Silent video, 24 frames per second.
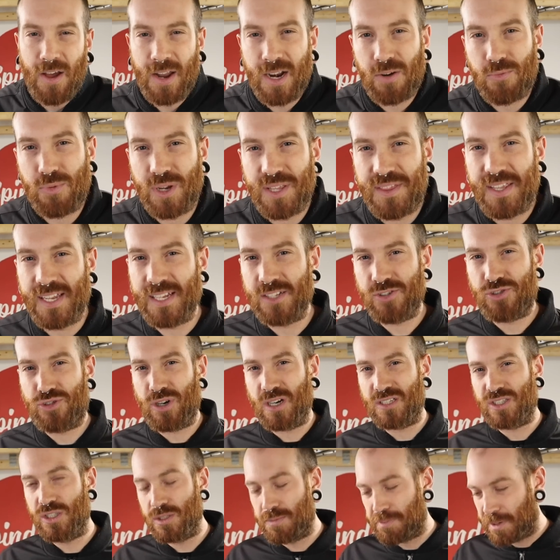I didn't read the
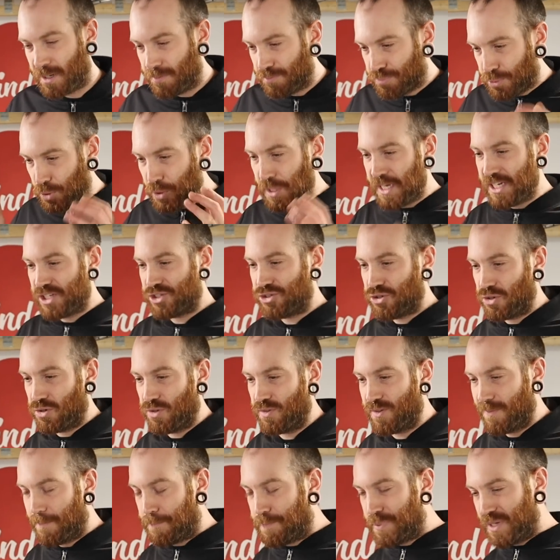instructions, but I'm pretty sure
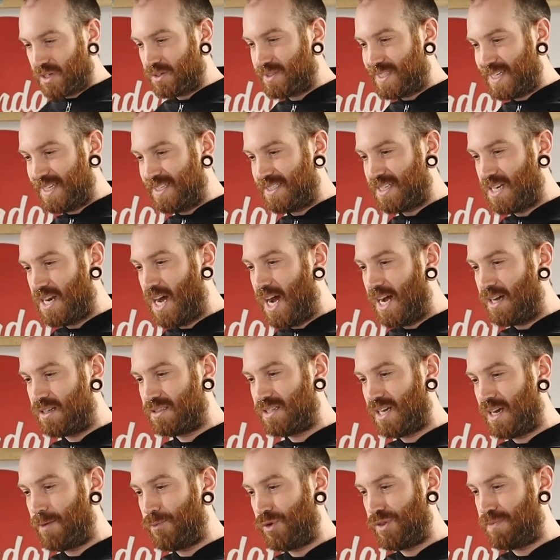the built-in denial
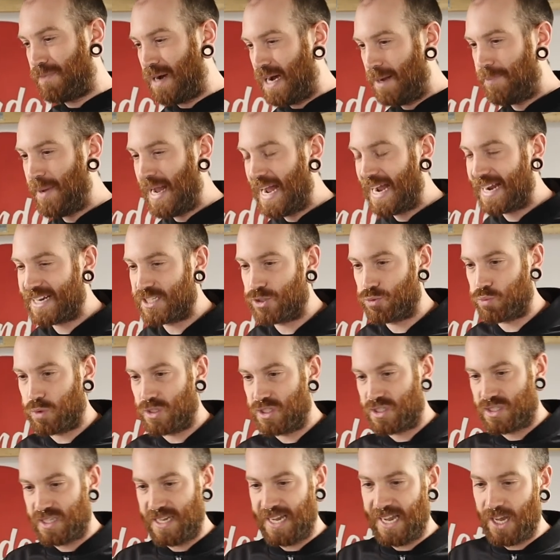time with my package
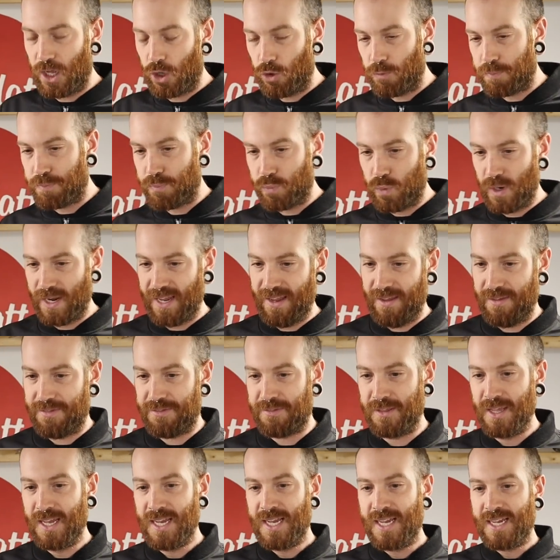was to help with
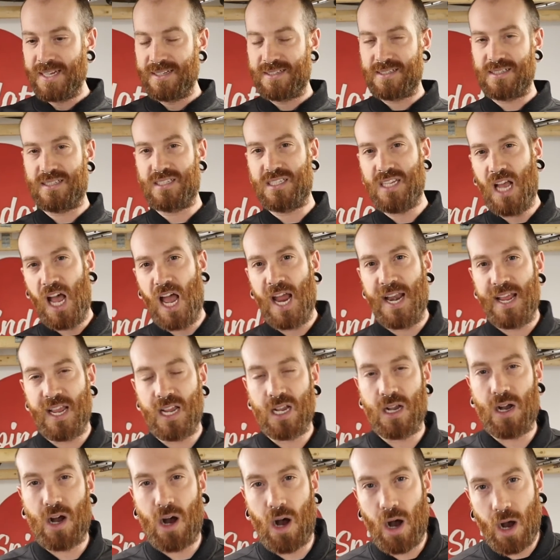
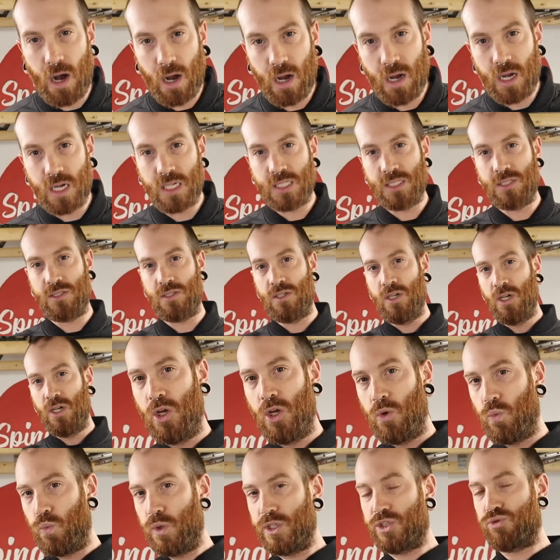deciding on
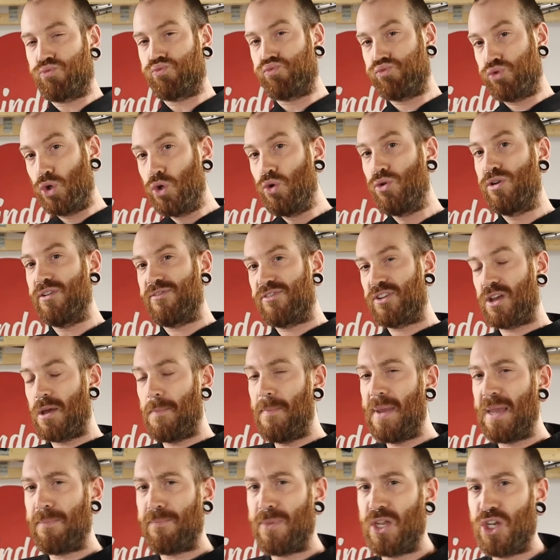which route of
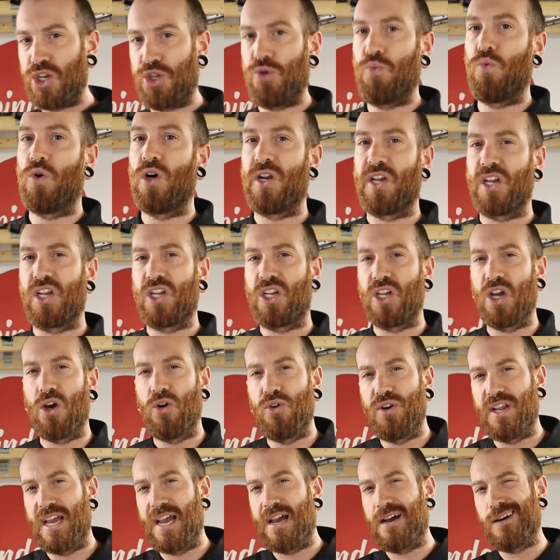commitment you want to
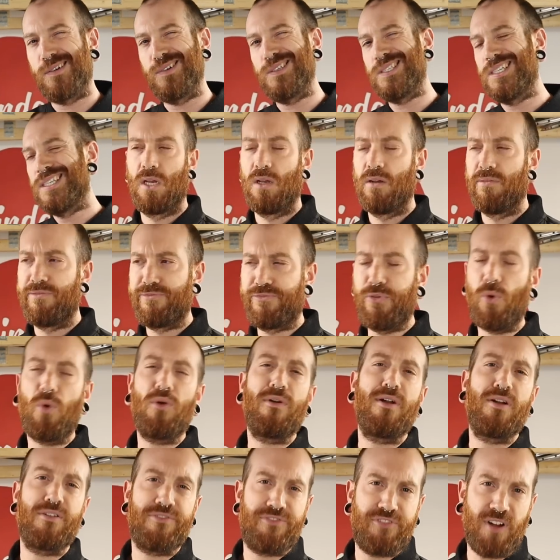go down.
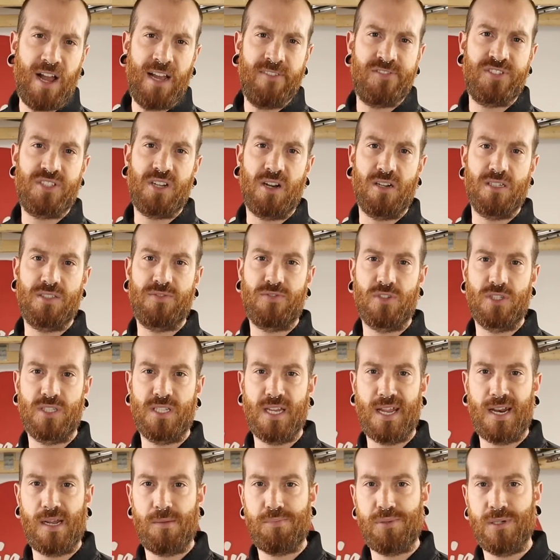Four out of five stars for
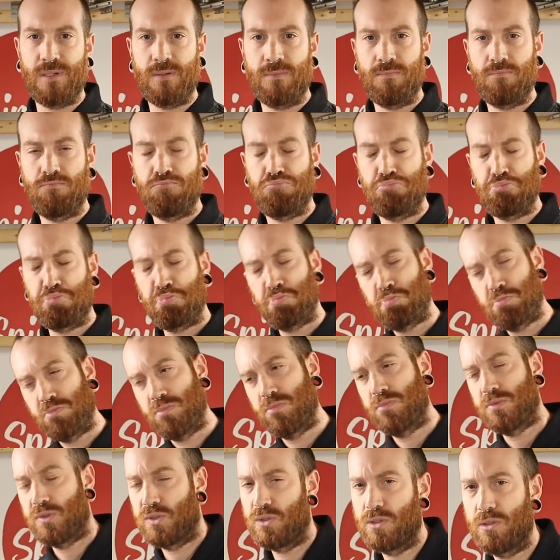setup.
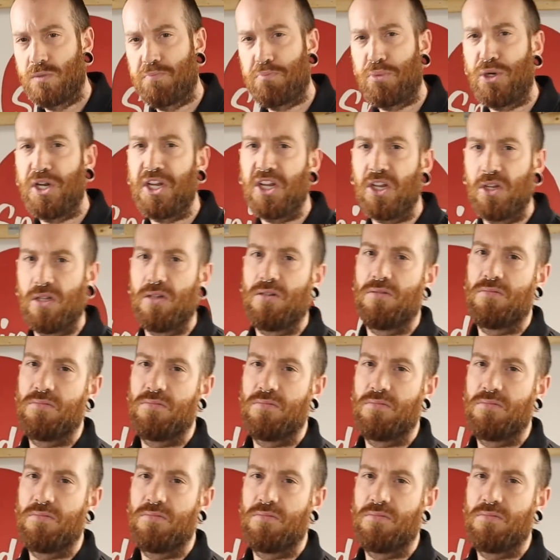It's pretty good.